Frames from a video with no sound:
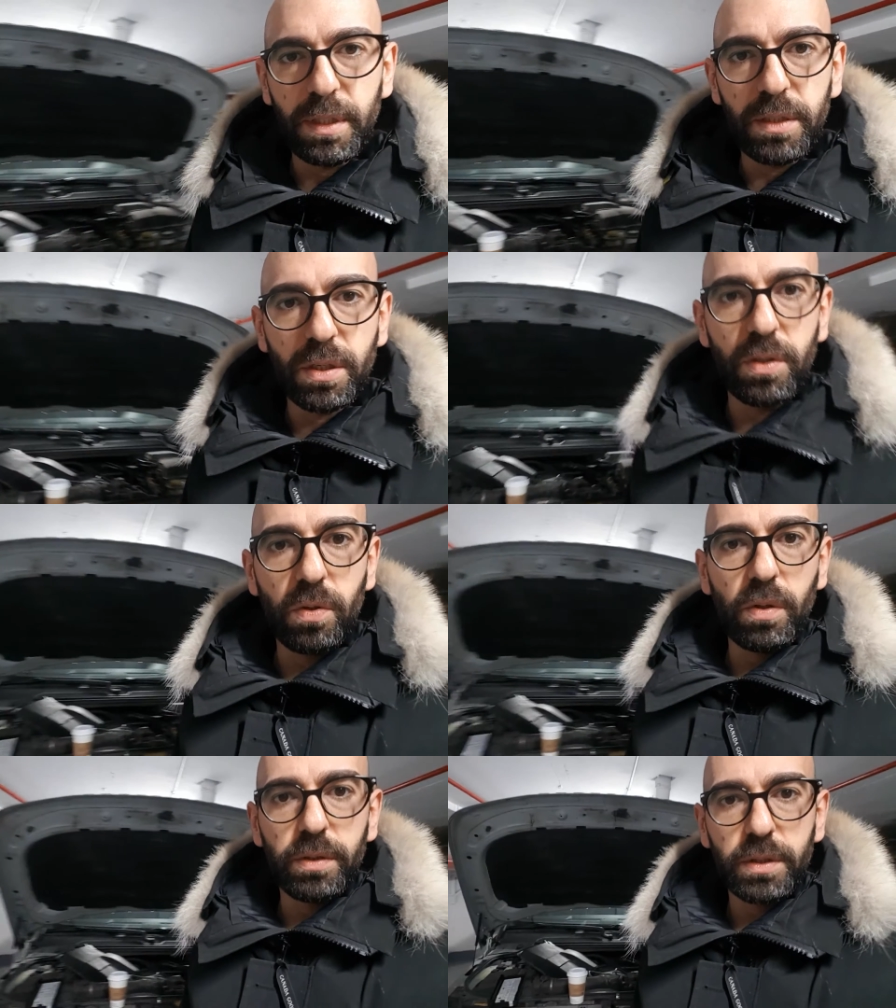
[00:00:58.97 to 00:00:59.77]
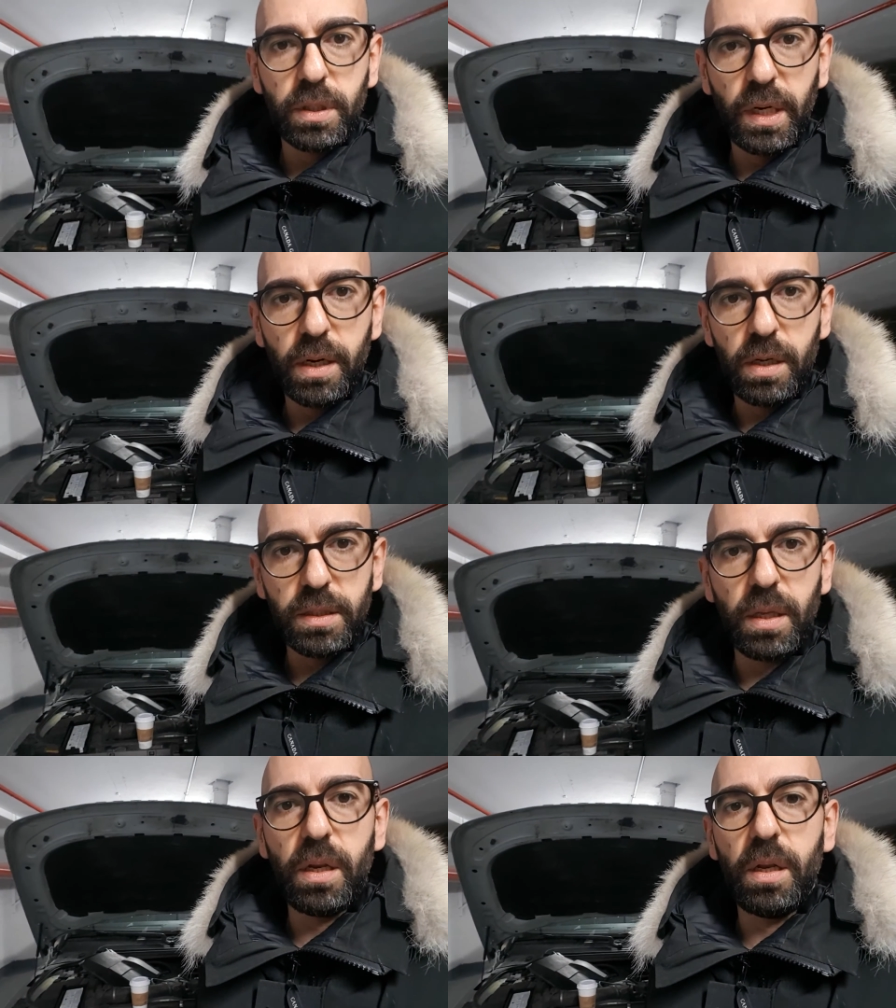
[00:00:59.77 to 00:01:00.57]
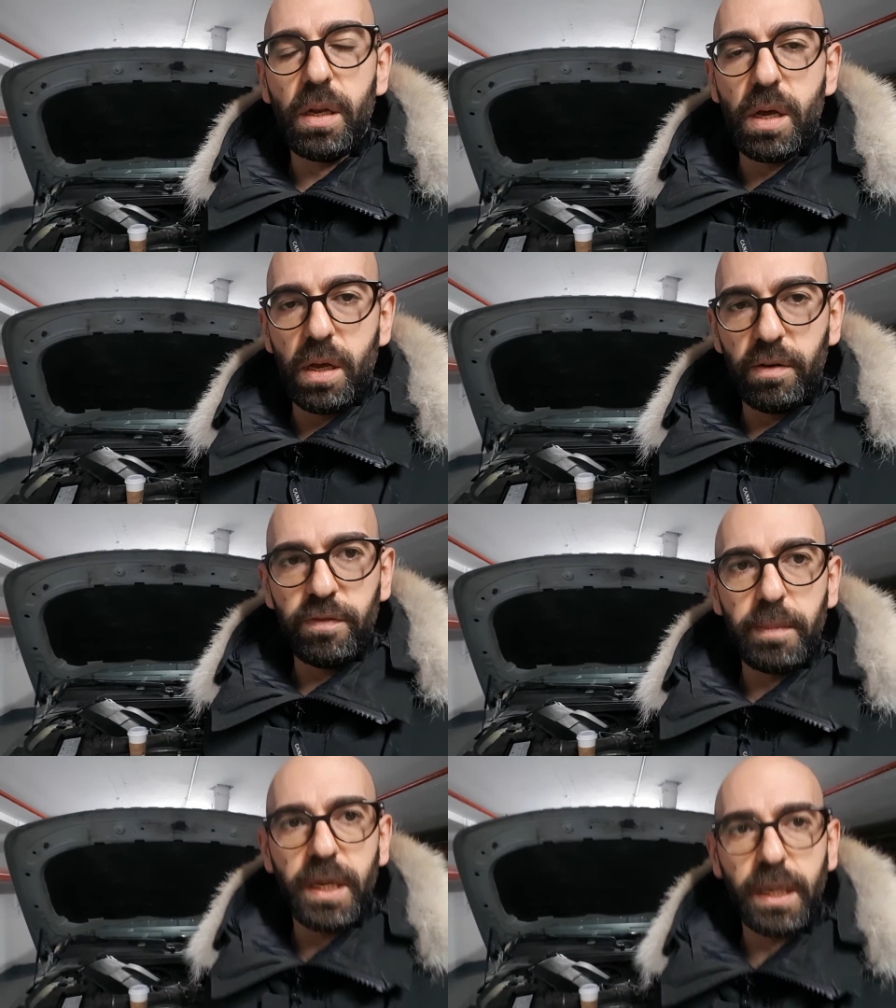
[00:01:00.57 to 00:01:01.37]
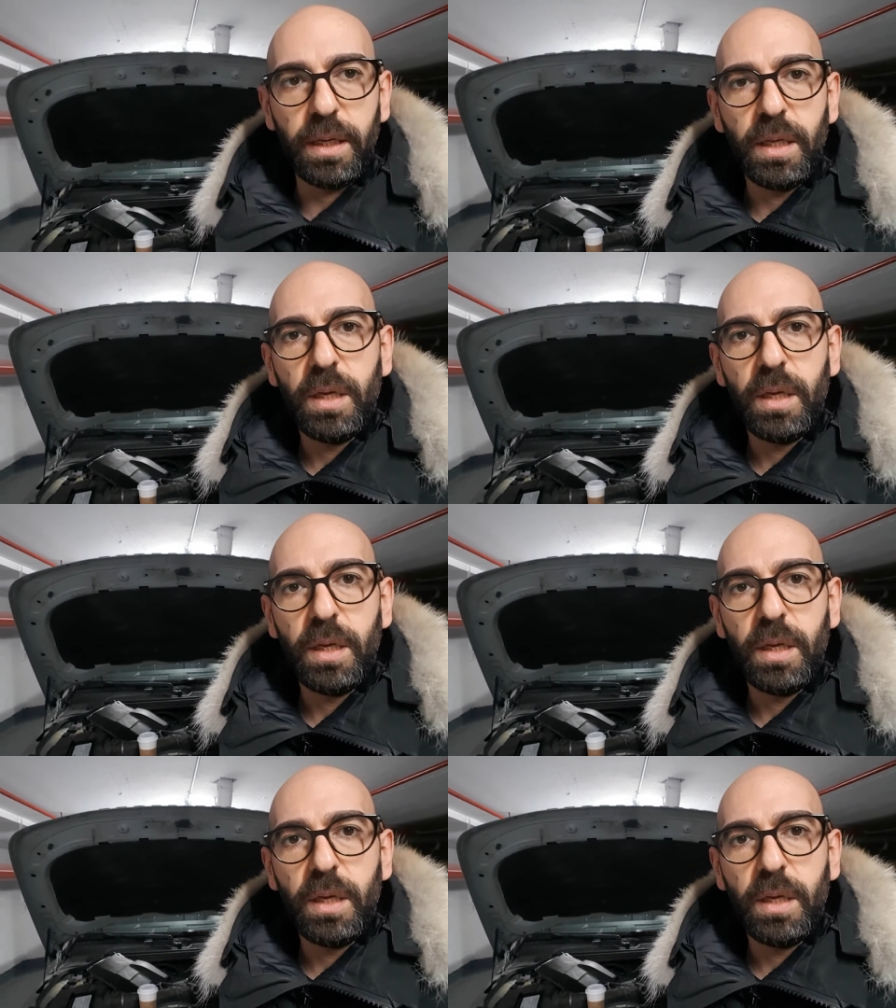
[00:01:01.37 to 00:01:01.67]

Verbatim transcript: these controllers can cost a lot of money.